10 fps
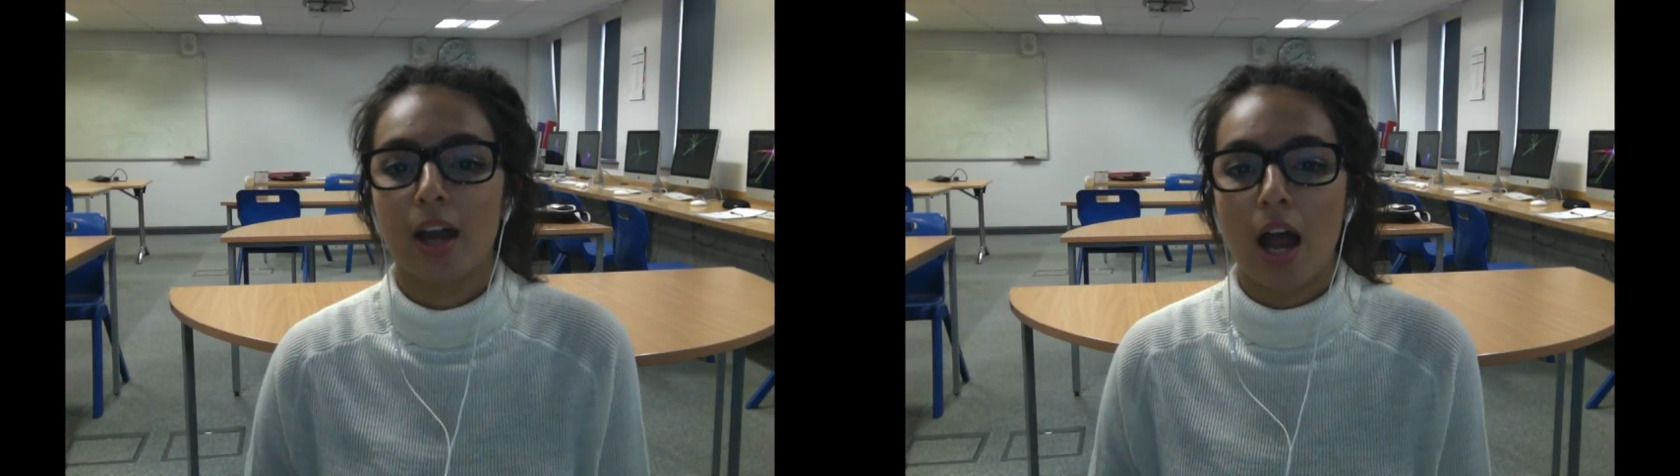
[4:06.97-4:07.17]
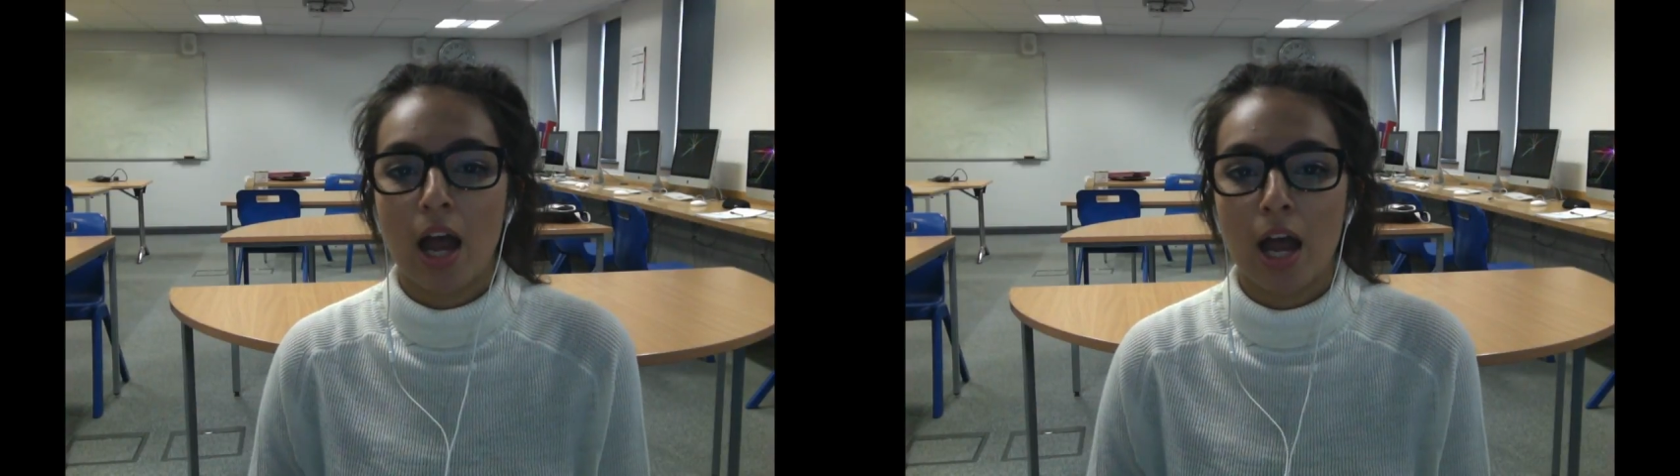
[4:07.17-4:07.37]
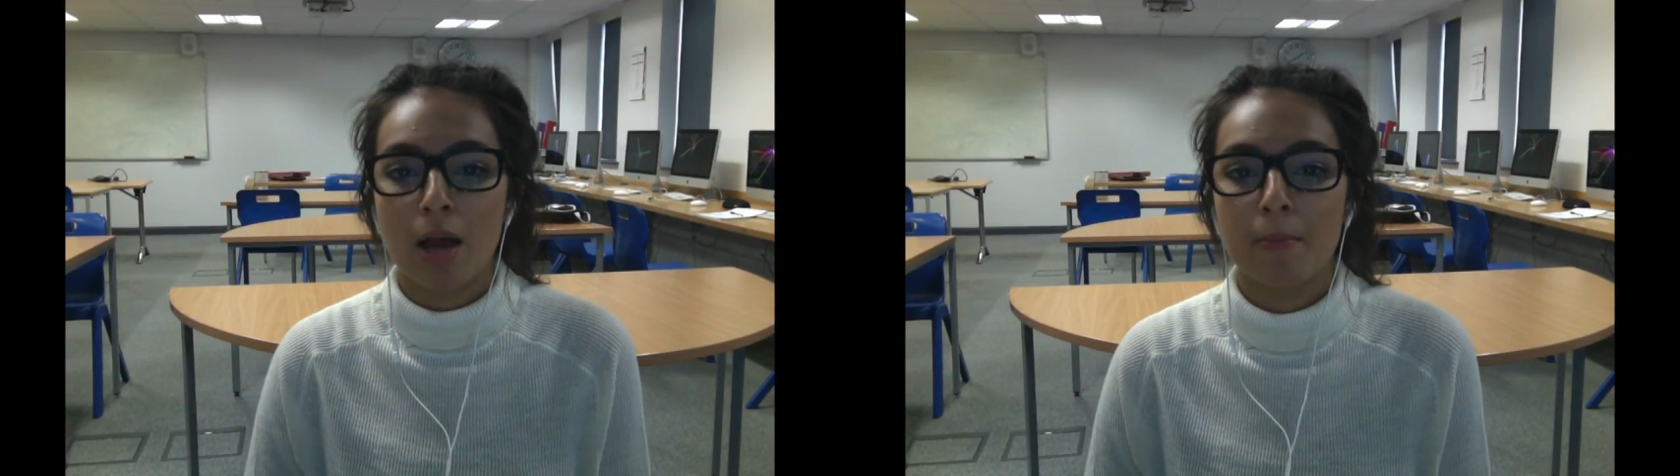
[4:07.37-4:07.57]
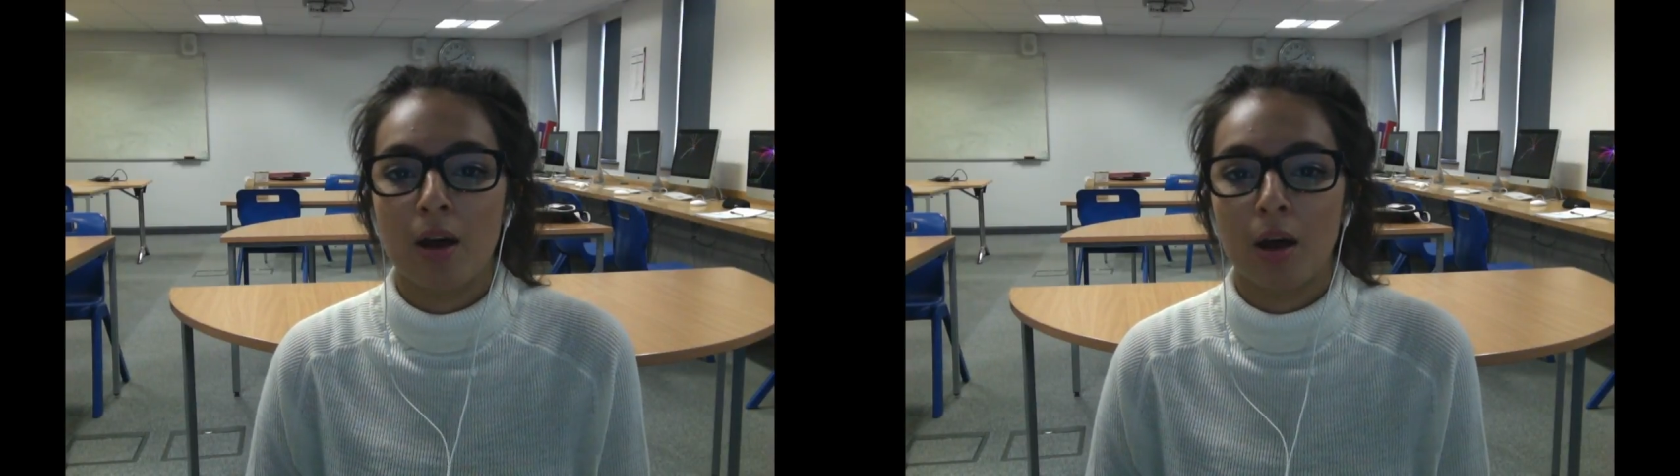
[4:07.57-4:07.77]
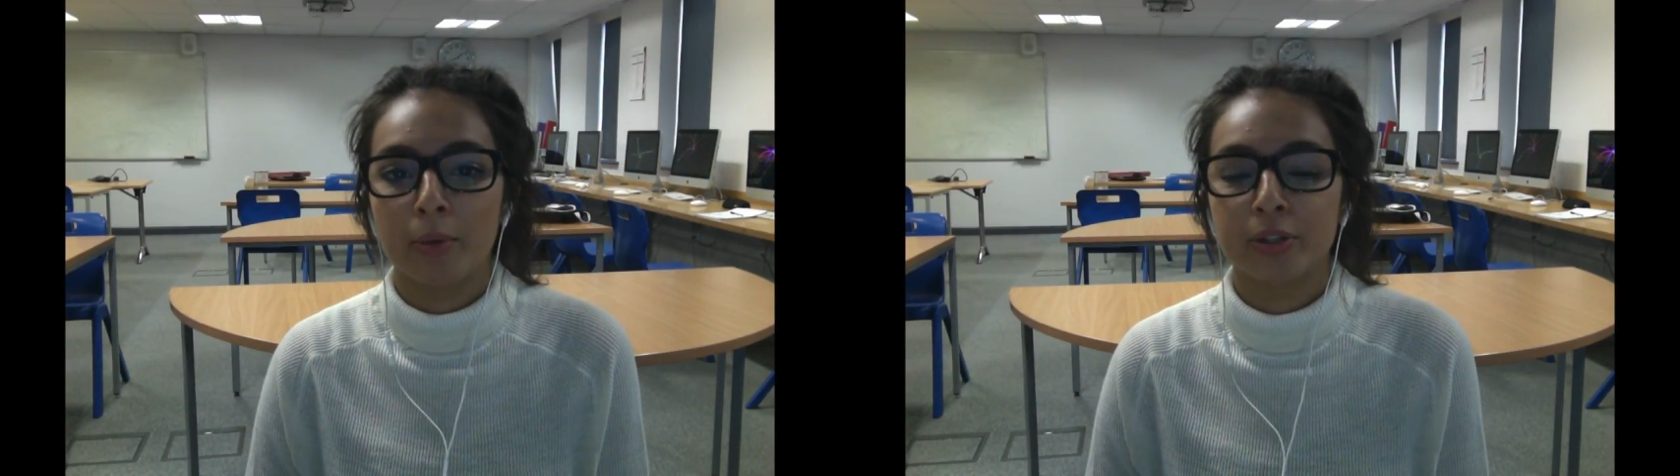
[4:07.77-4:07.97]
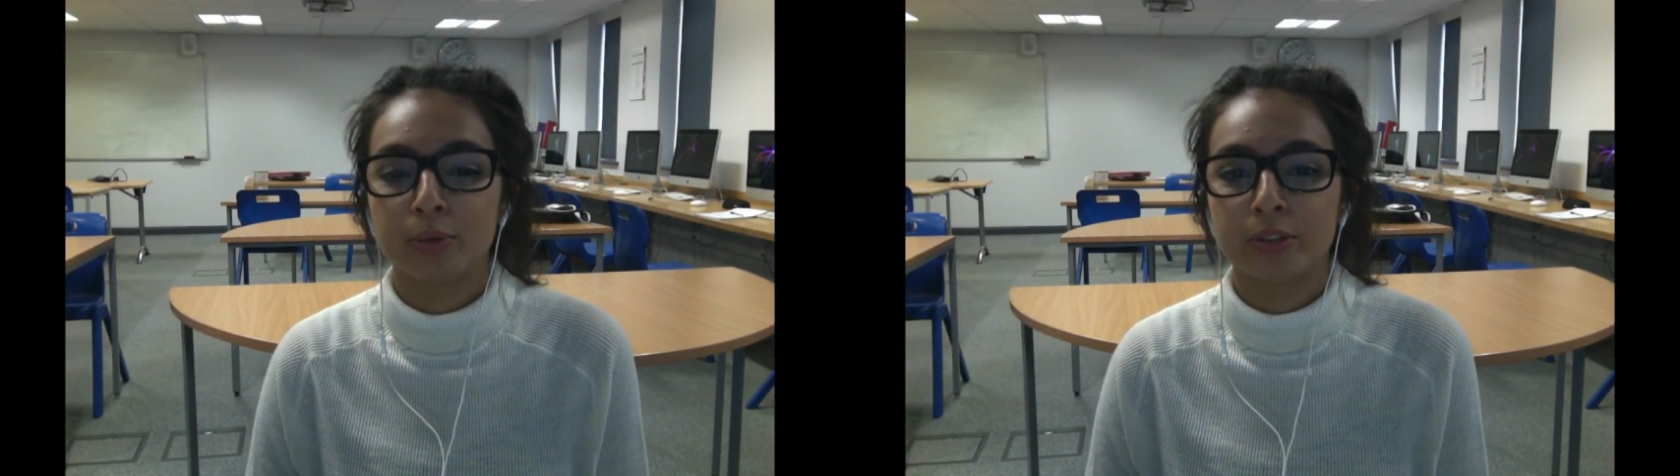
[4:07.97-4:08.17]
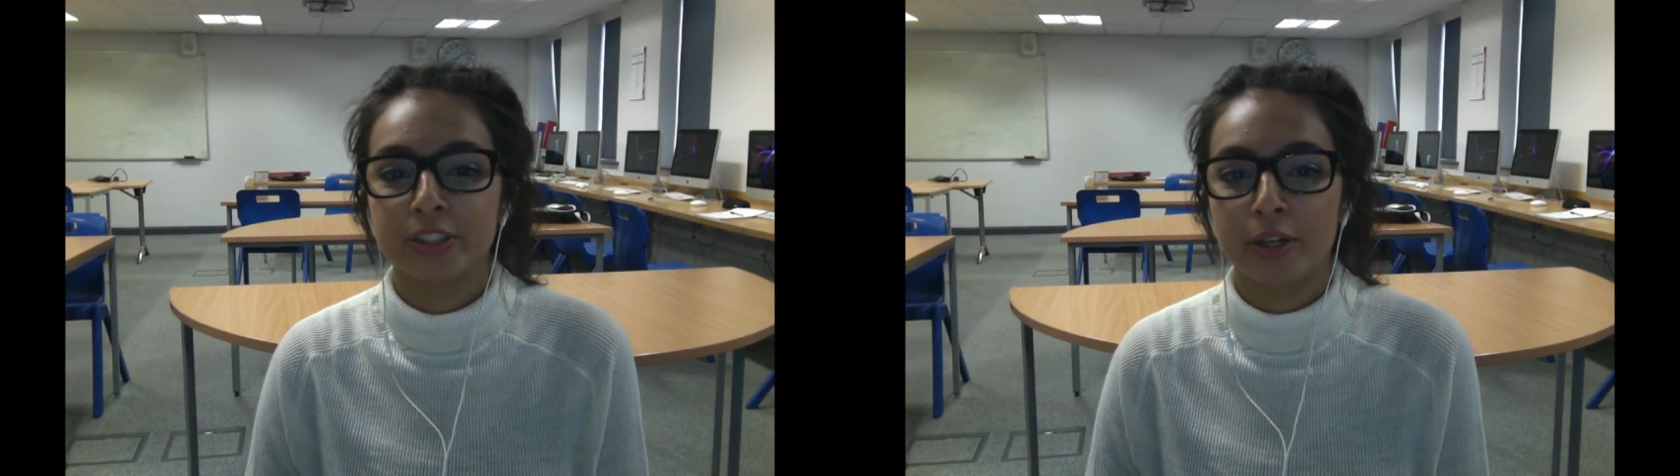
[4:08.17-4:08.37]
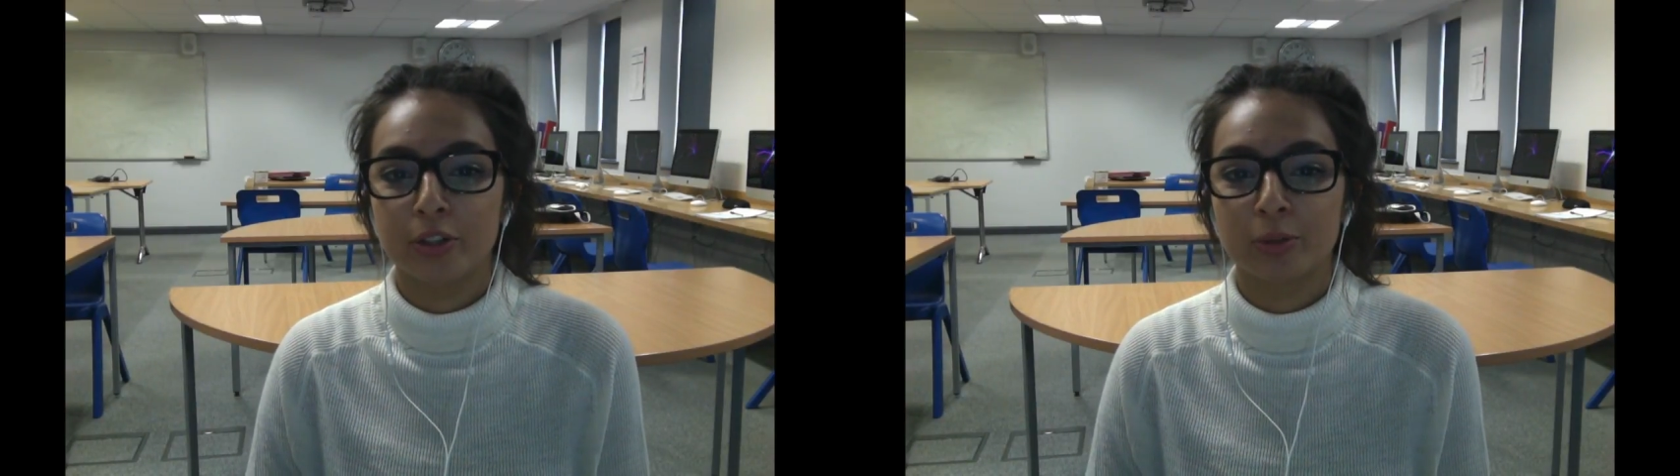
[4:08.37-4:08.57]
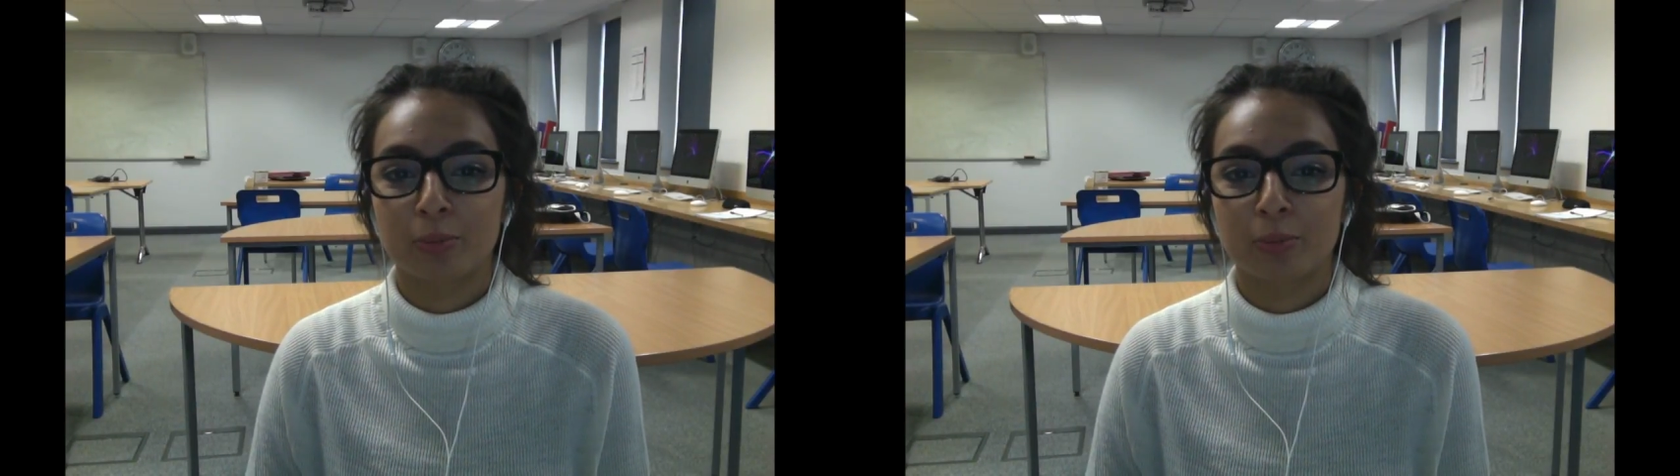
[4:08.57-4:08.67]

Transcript: I would also use